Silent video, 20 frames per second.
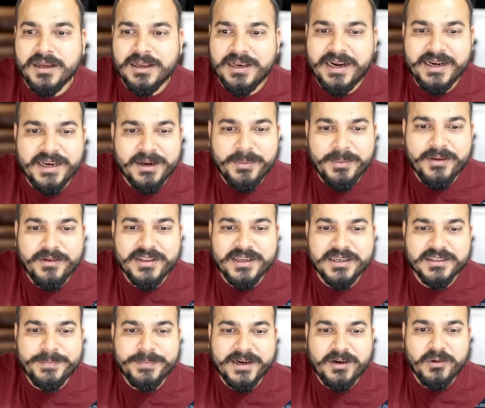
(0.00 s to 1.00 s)
let it be with
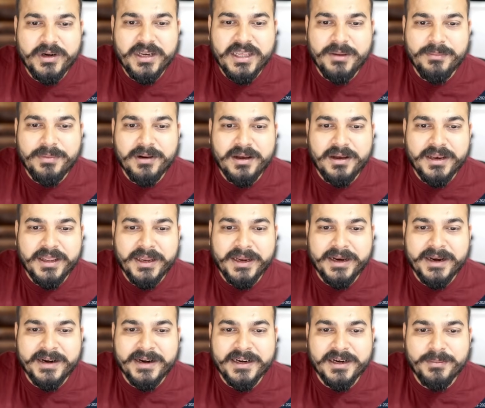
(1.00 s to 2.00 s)
respect to deep
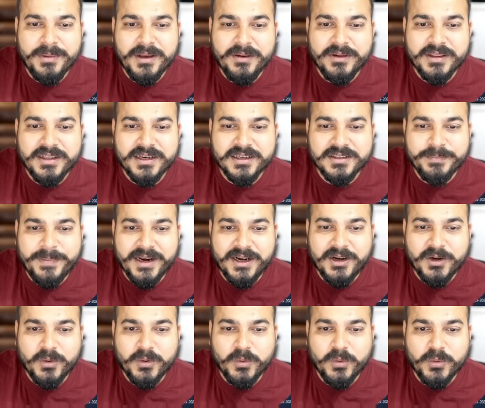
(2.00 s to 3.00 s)
learning, let it be with
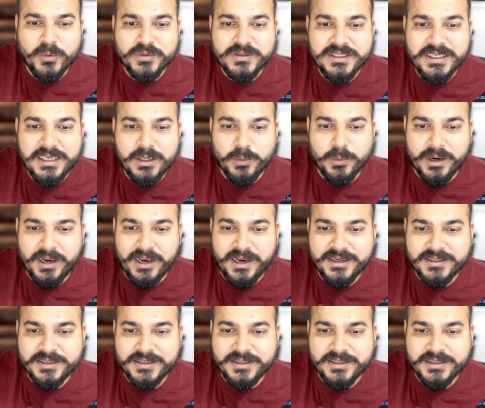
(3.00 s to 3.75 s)
respect to SQL.